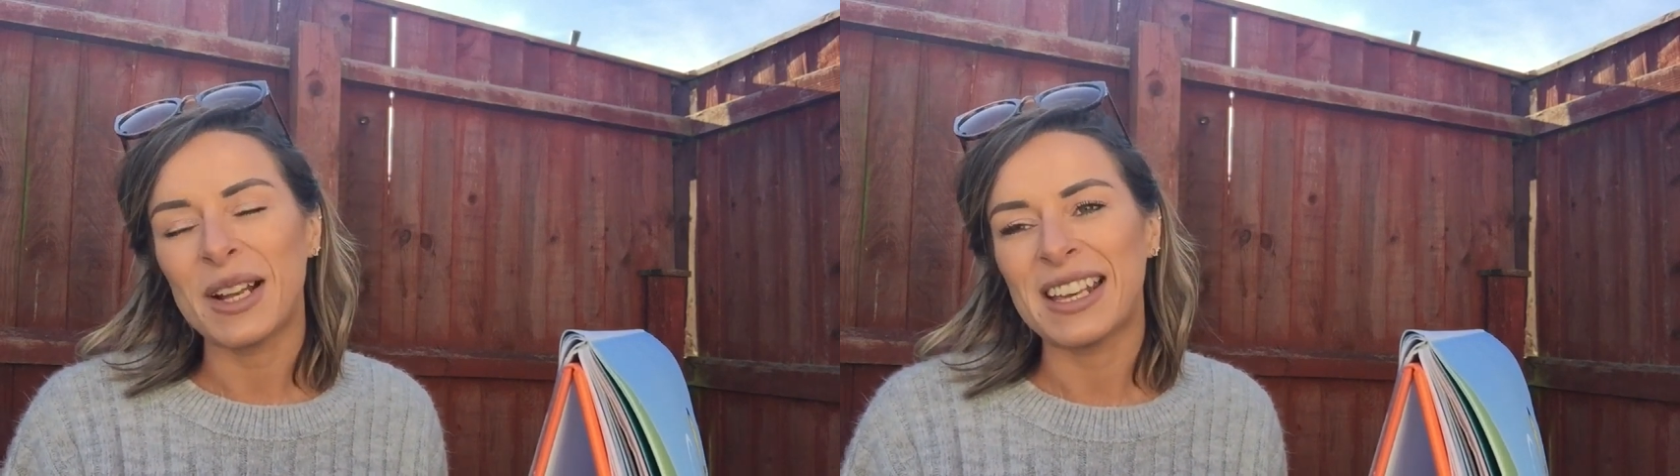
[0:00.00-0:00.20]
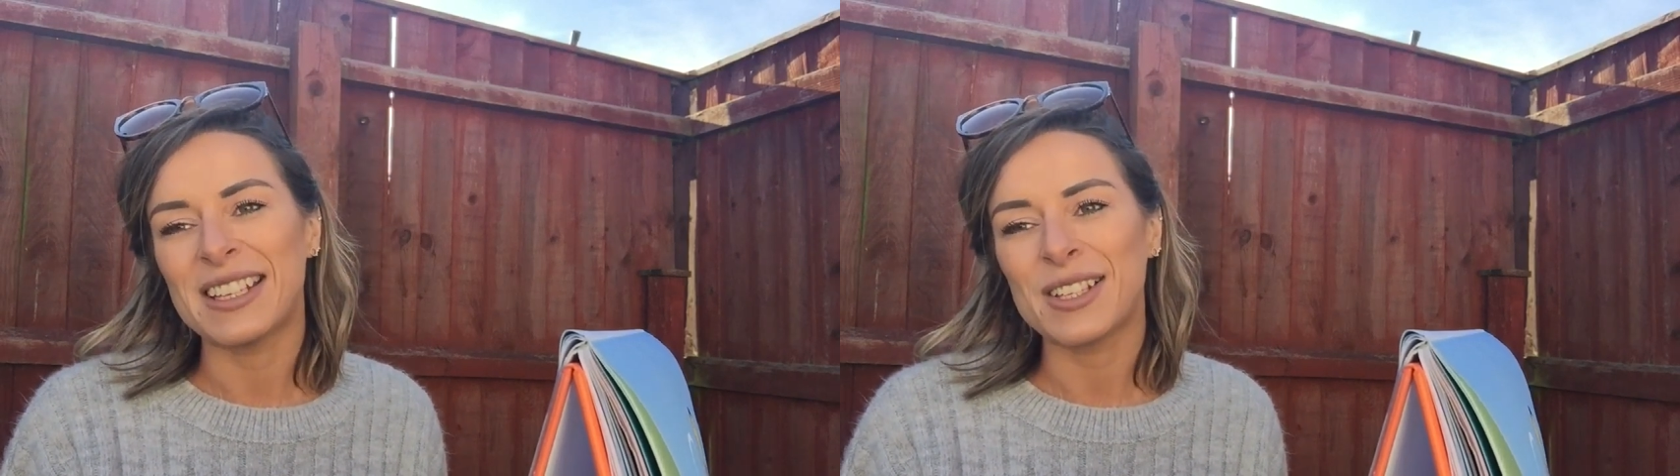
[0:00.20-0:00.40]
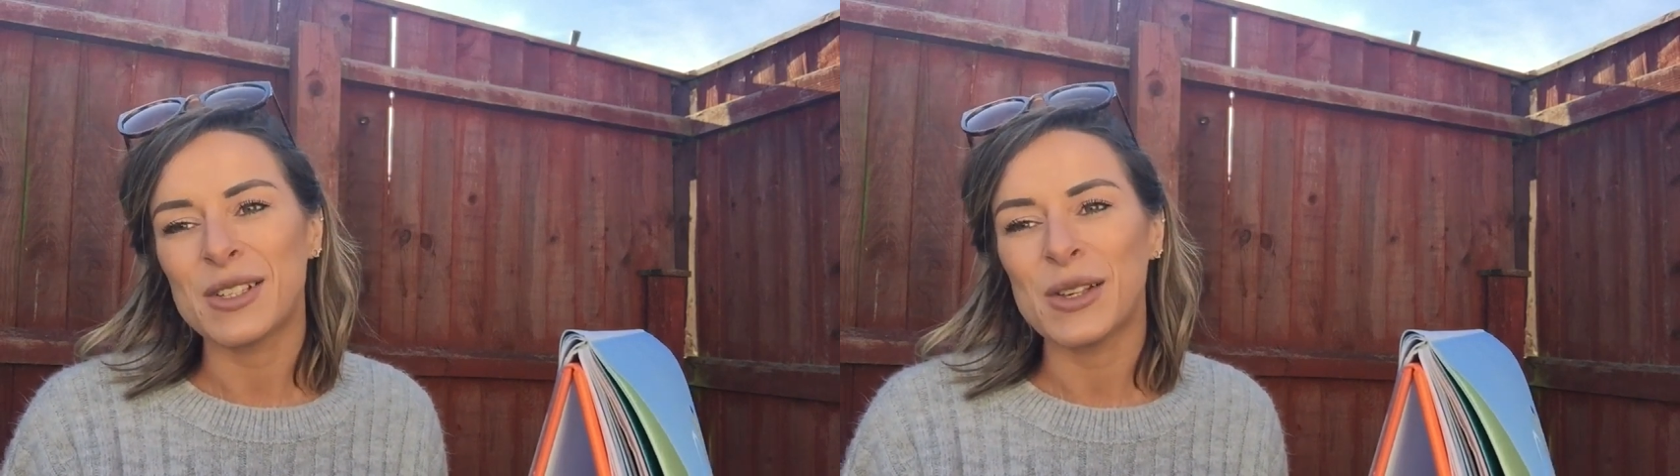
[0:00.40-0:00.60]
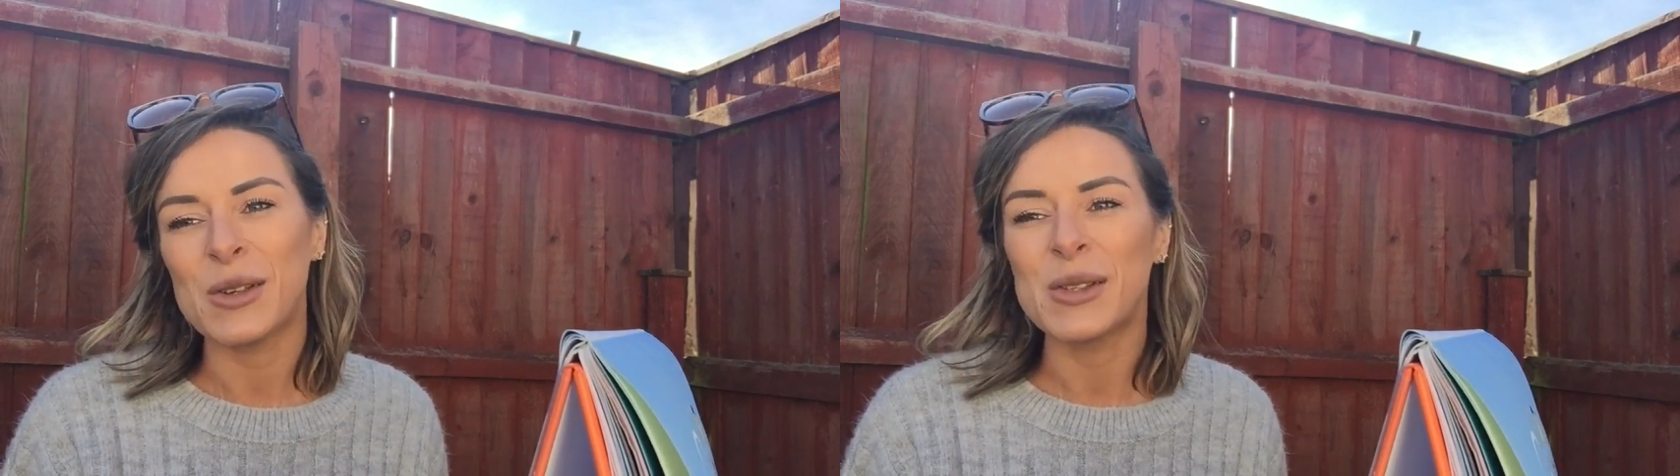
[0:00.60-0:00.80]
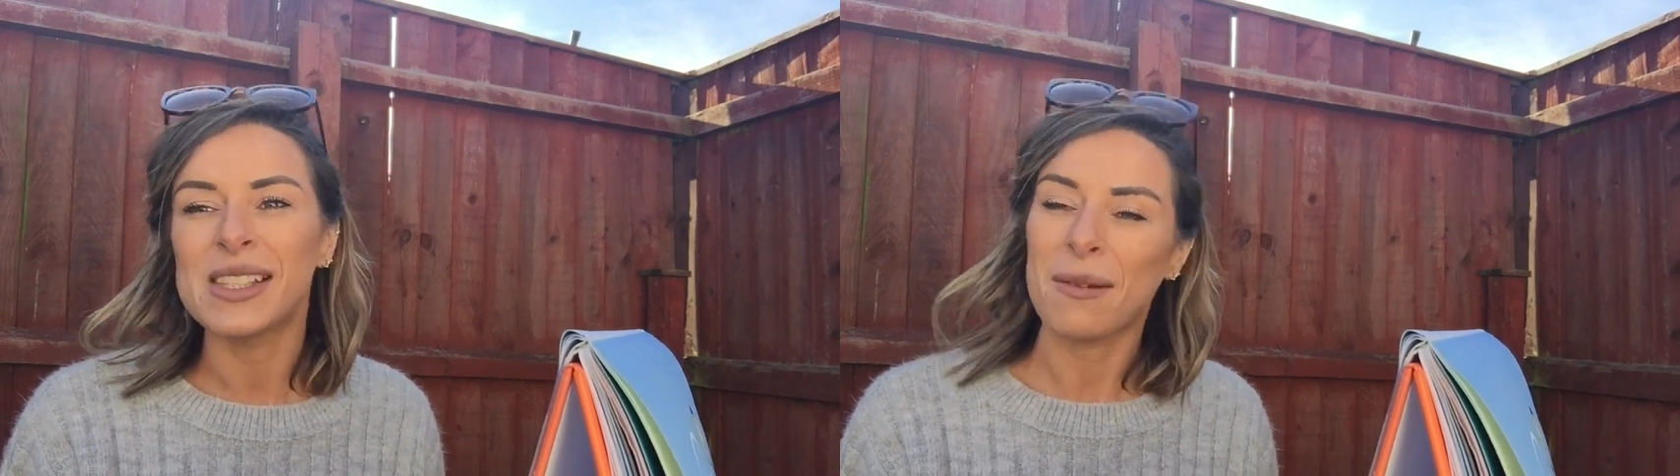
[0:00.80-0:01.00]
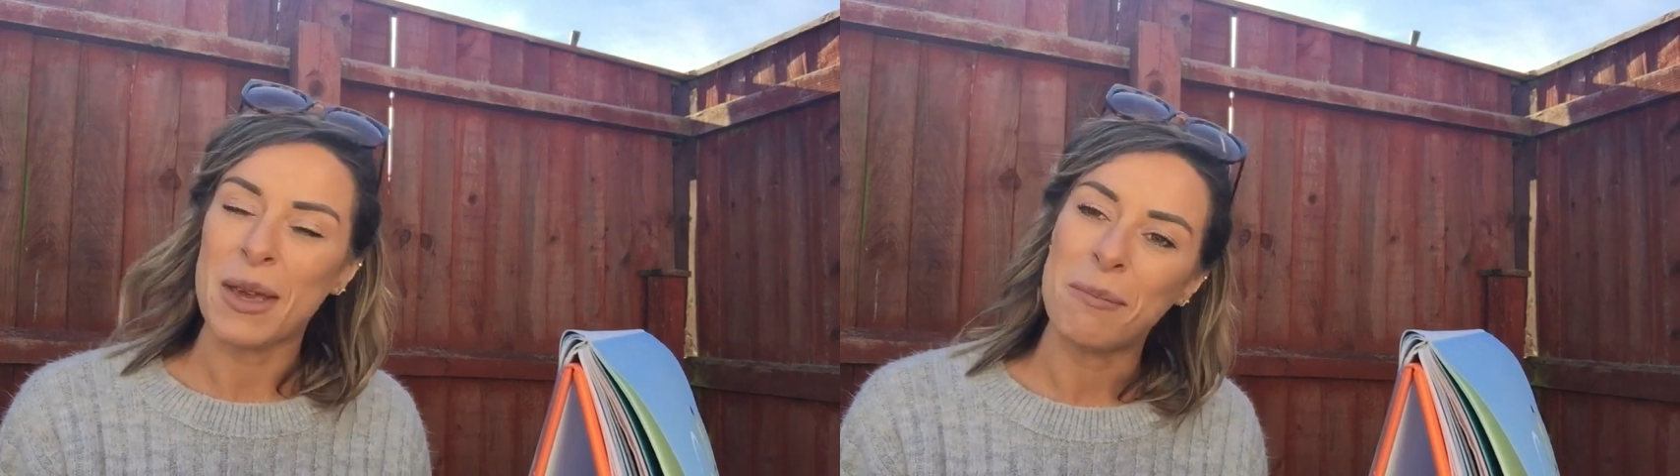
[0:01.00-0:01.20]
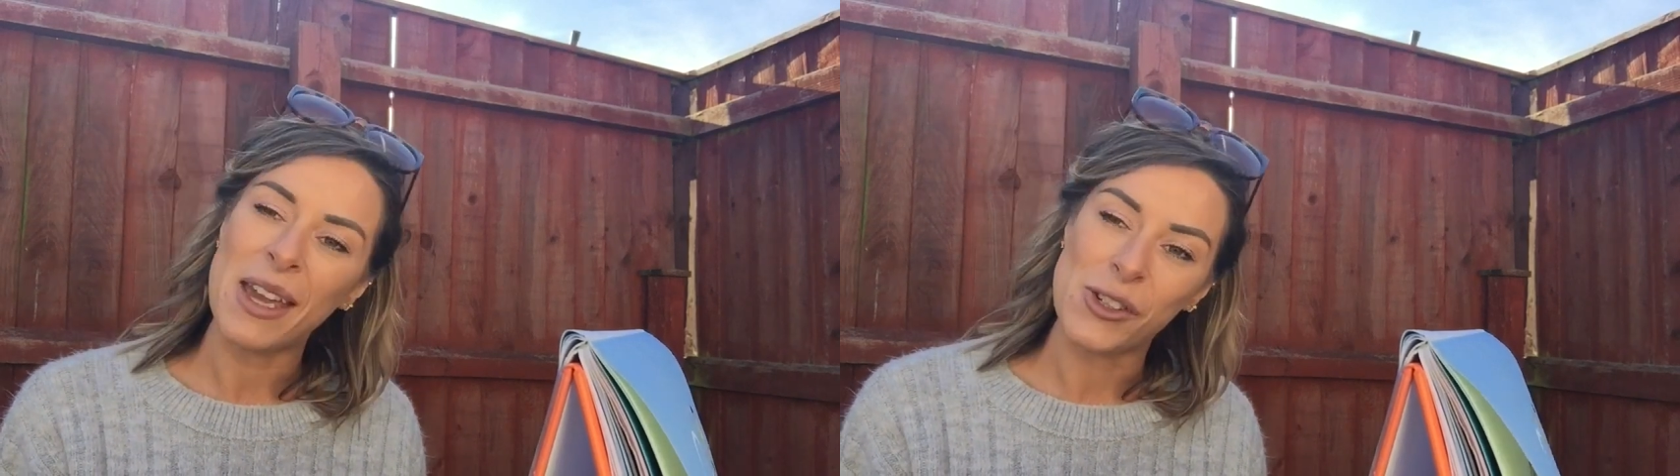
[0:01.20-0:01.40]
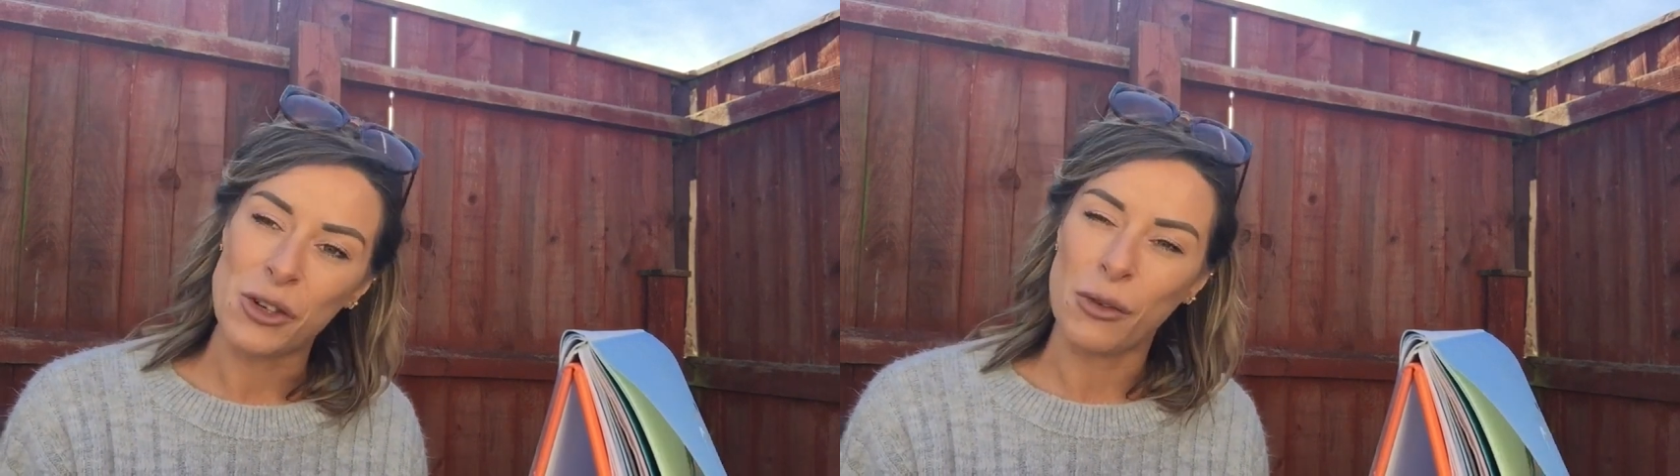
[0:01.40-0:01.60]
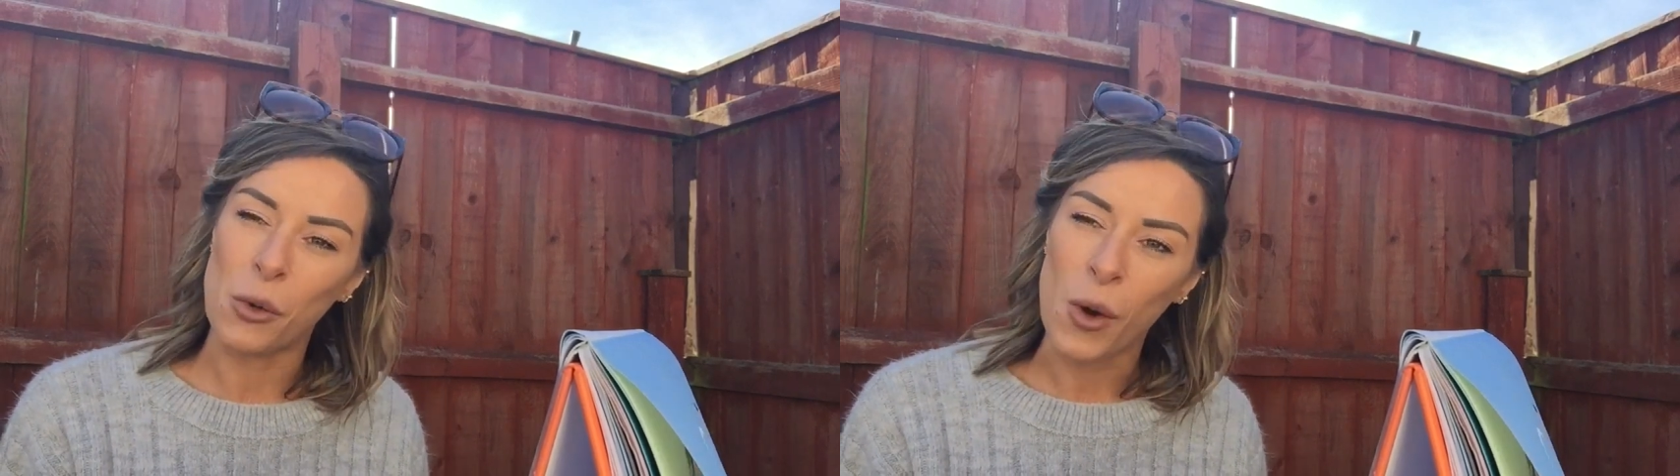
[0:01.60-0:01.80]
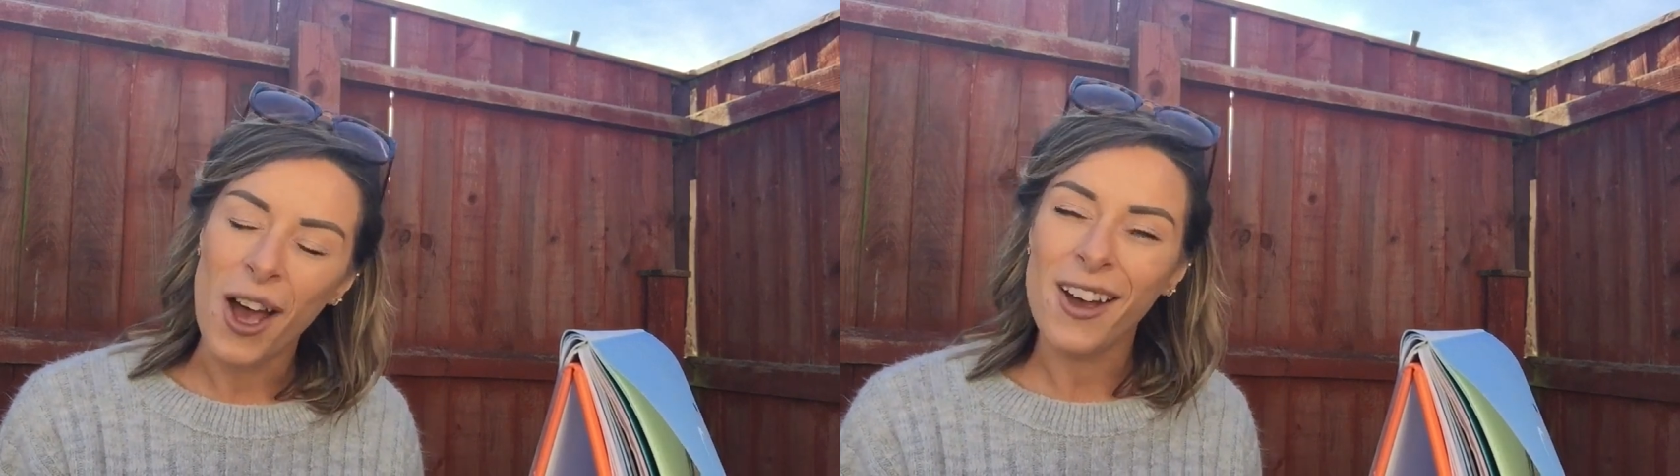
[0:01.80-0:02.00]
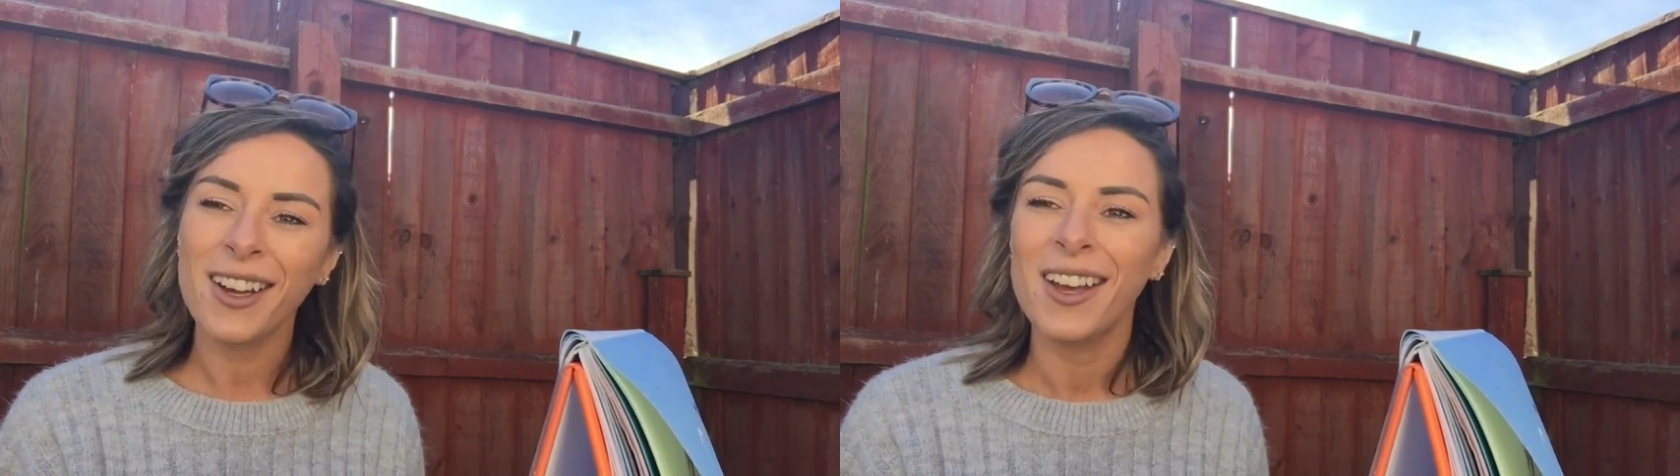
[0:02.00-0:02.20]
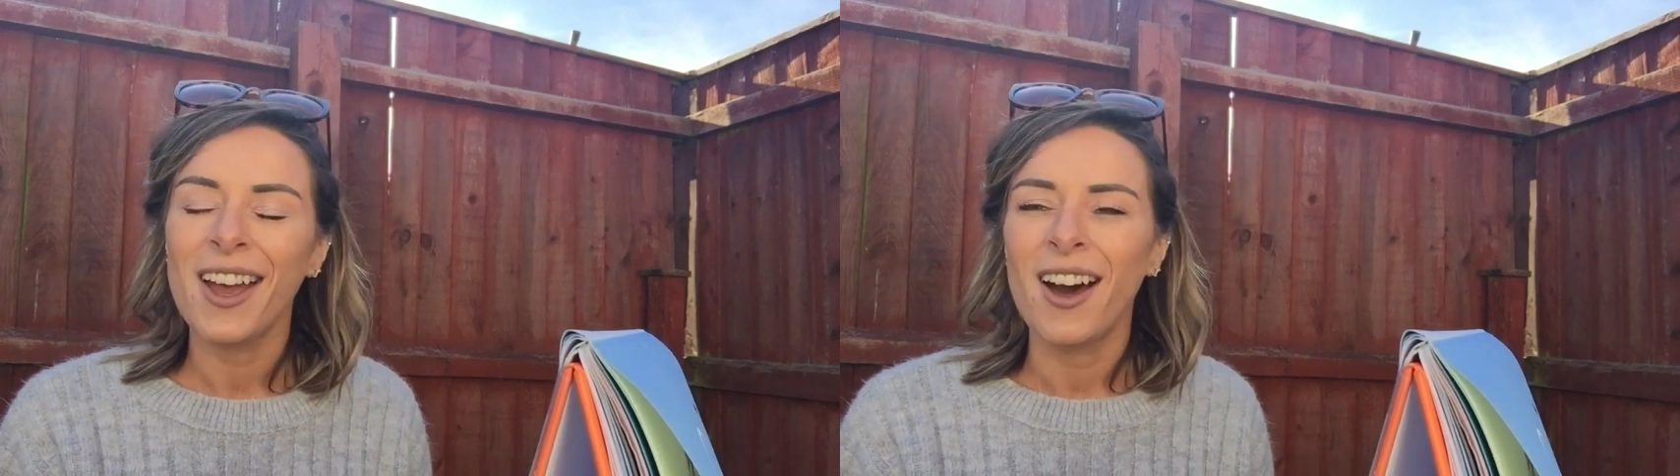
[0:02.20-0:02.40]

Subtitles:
please to send me a picture of your work